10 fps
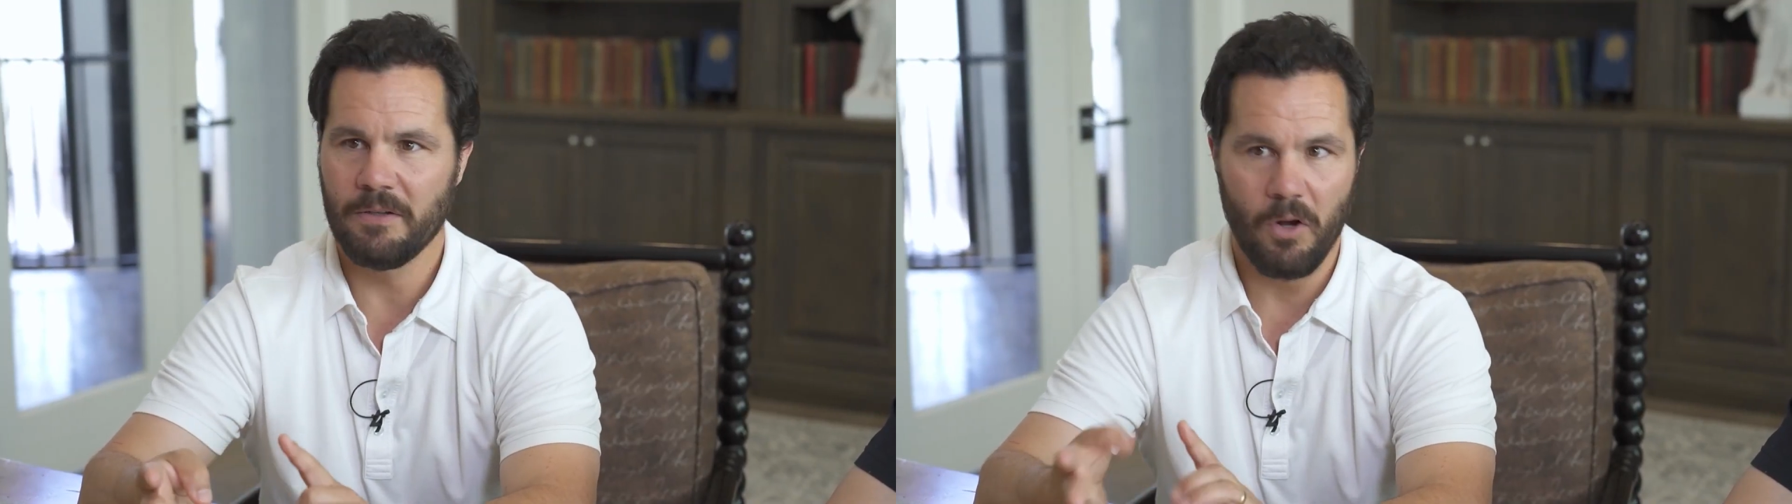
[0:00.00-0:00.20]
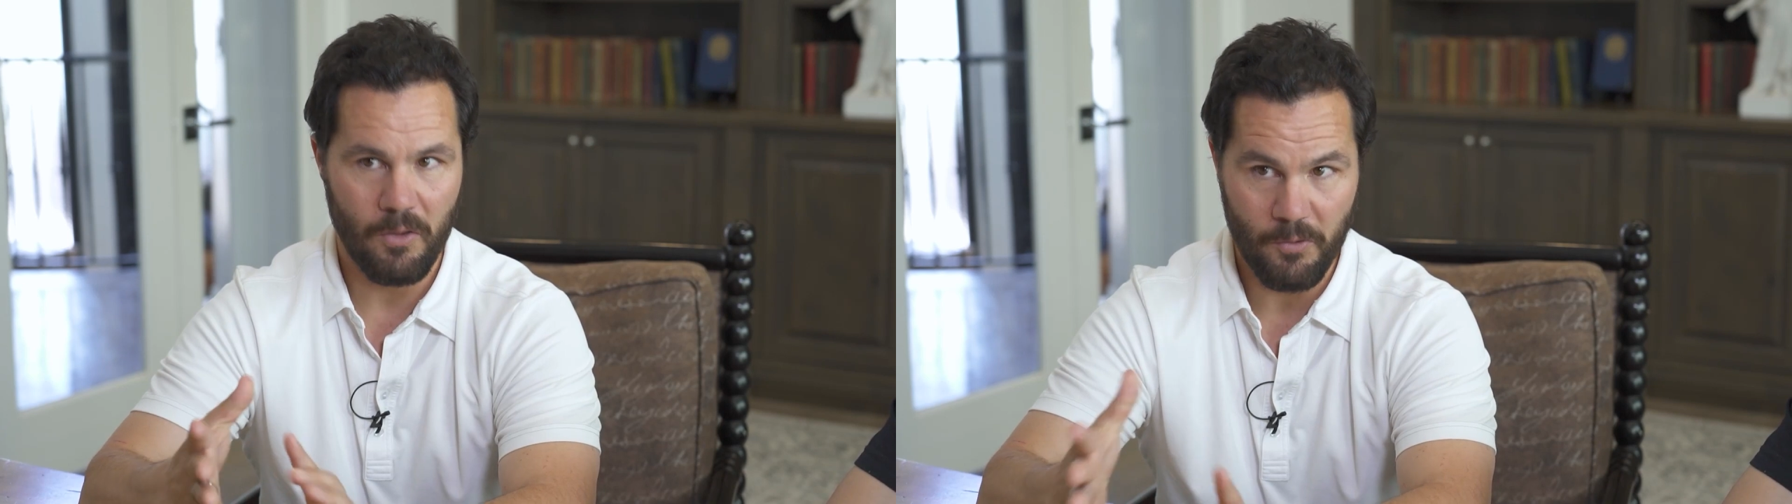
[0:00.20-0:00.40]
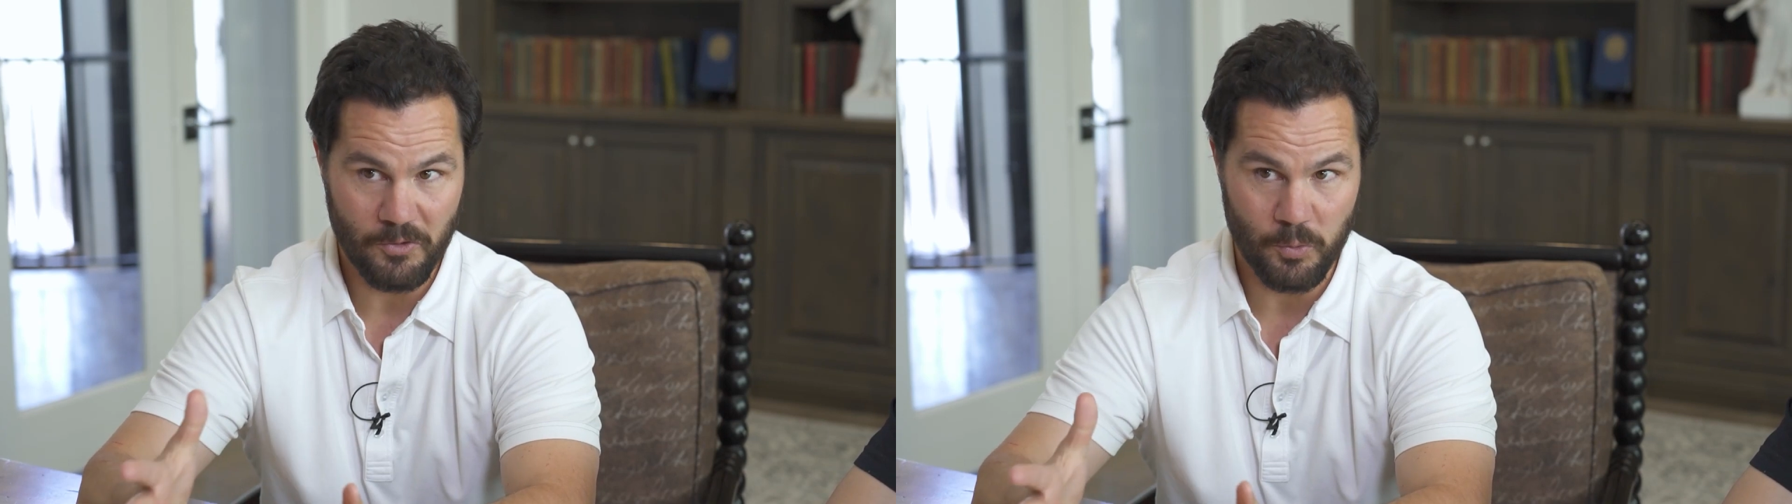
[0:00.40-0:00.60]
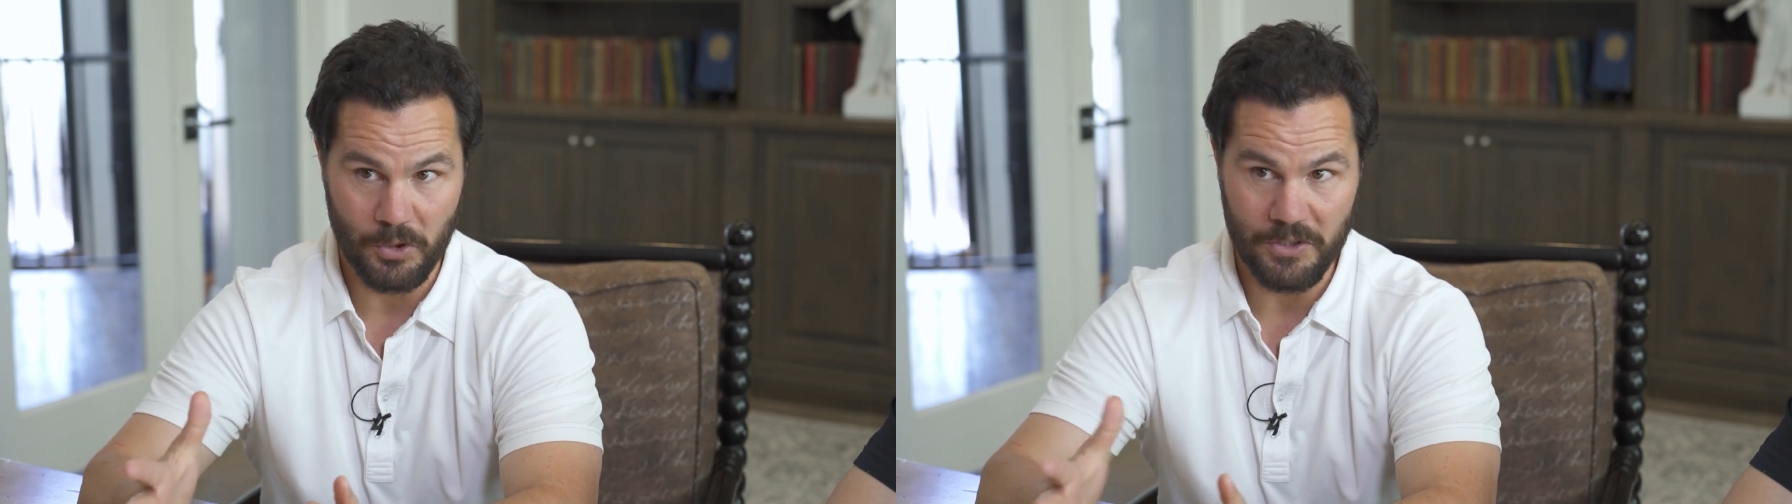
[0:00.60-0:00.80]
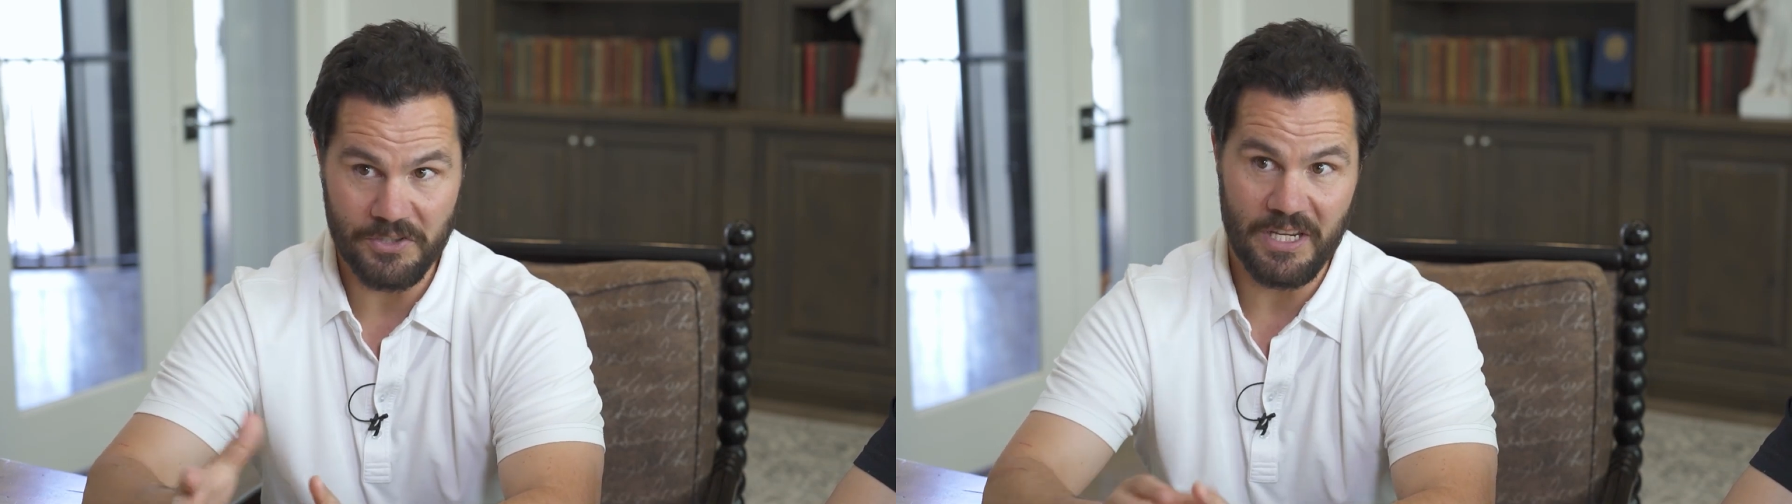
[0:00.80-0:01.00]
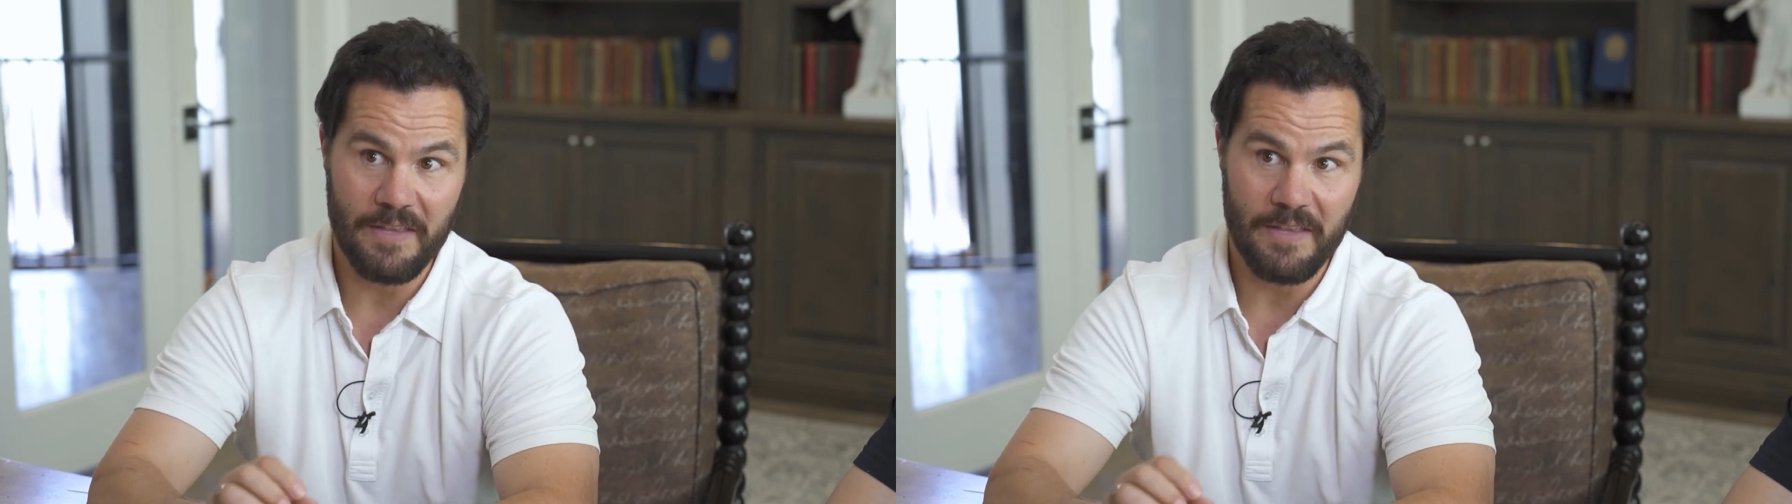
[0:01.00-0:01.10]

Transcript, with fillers: all those words.